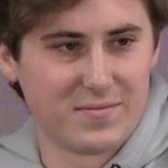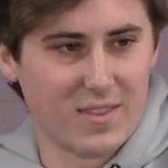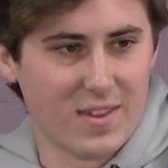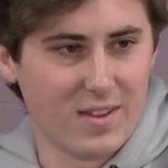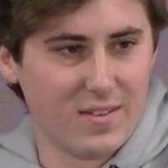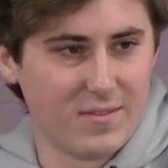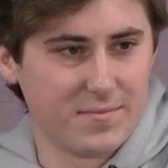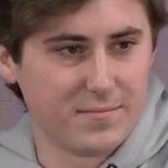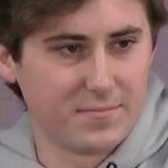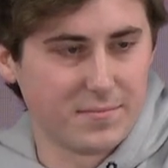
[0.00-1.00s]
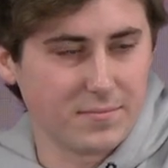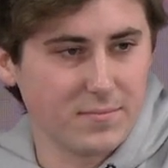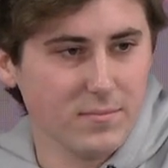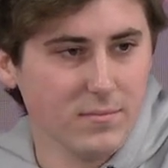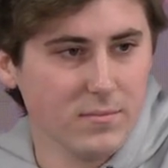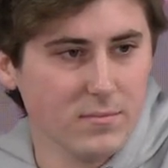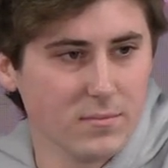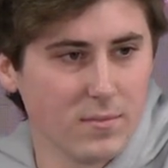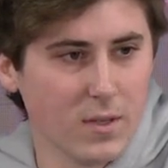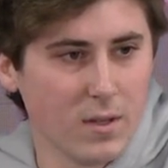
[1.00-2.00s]
Growing up in Alabama, do you
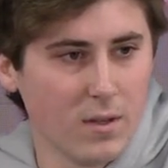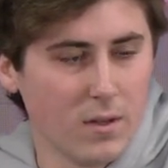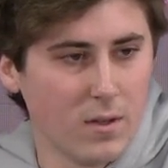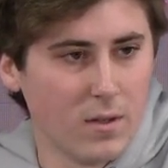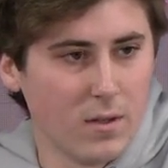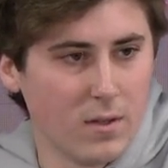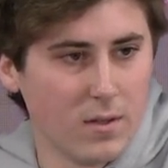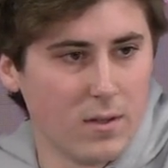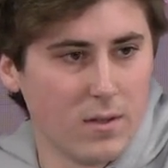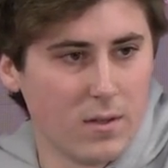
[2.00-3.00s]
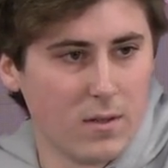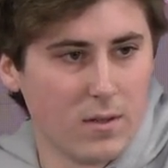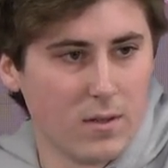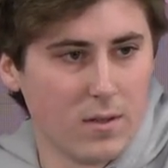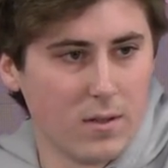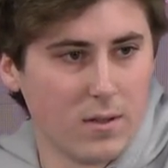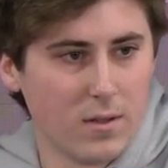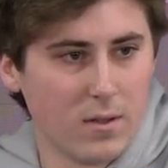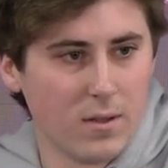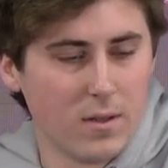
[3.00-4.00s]
have a favorite Iron Bowl memory or memory that
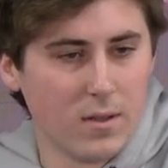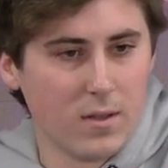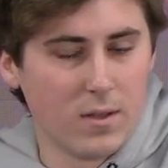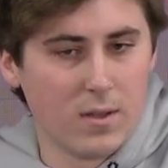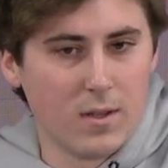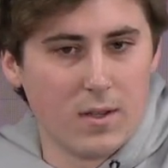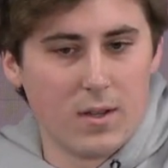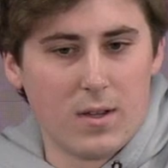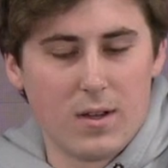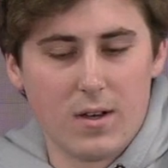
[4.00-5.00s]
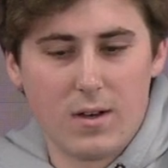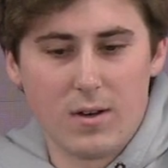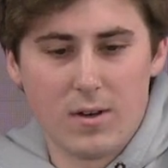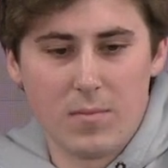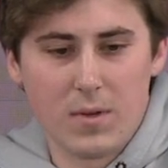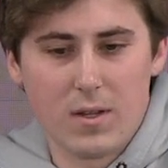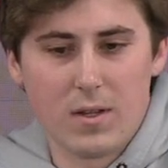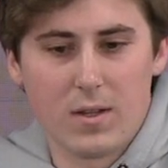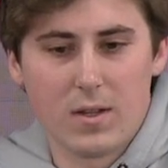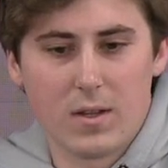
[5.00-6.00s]
sticks out? Um,
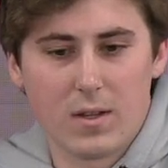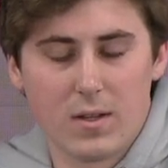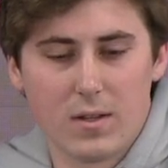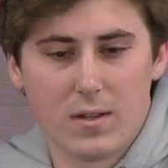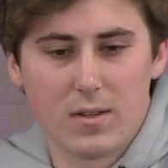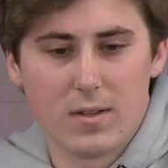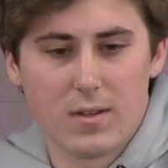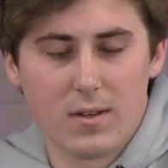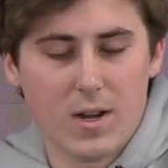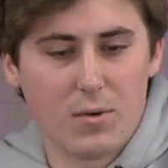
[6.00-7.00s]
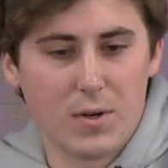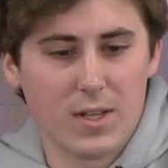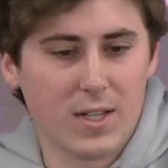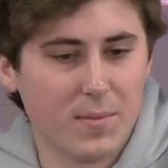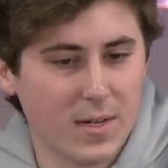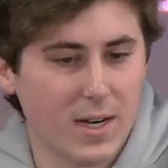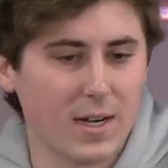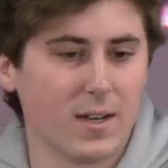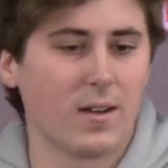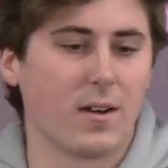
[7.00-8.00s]
not really. I mean,
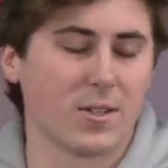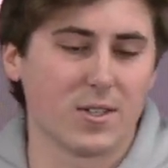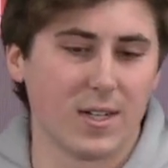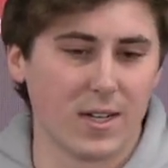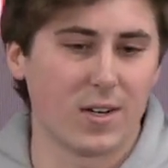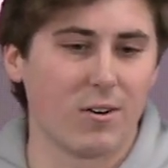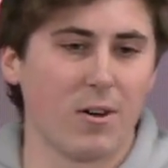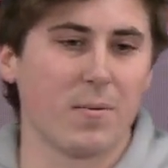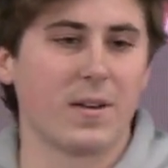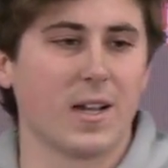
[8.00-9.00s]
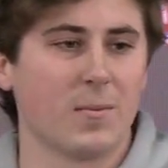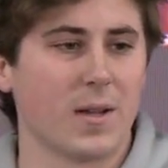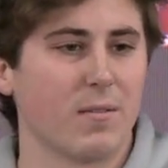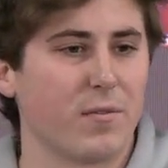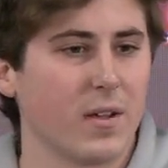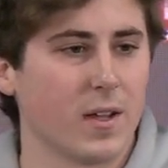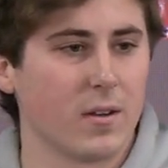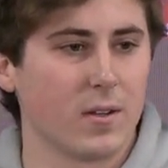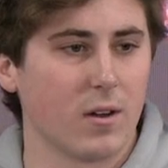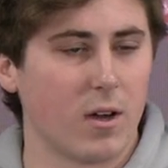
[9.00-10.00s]
I honestly didn't grow up an Alabama
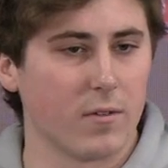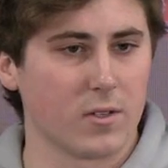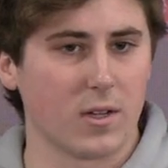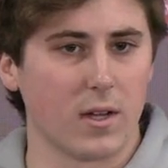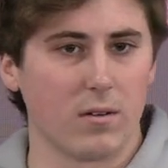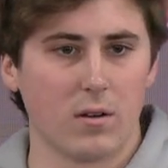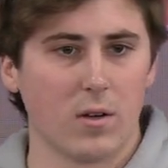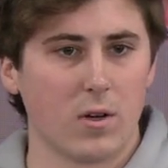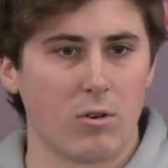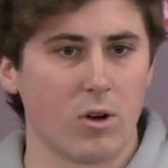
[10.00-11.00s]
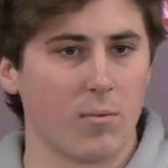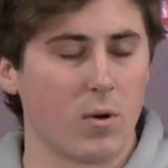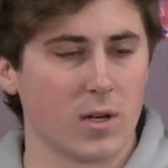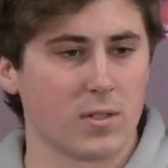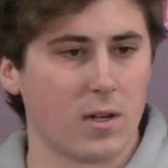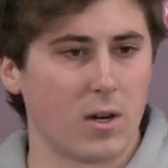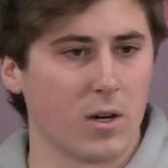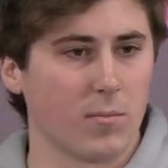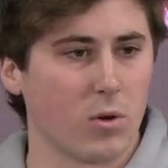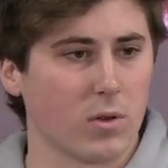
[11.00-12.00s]
fan. You know, obviously I grew up watching the
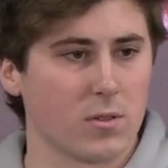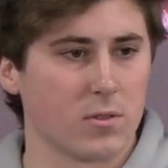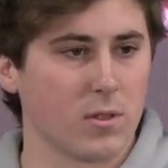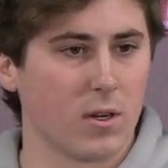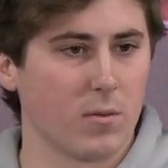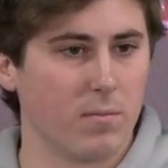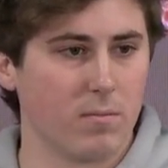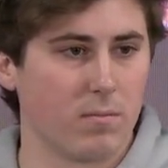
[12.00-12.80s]
Iron Bowl. It's, you know, the,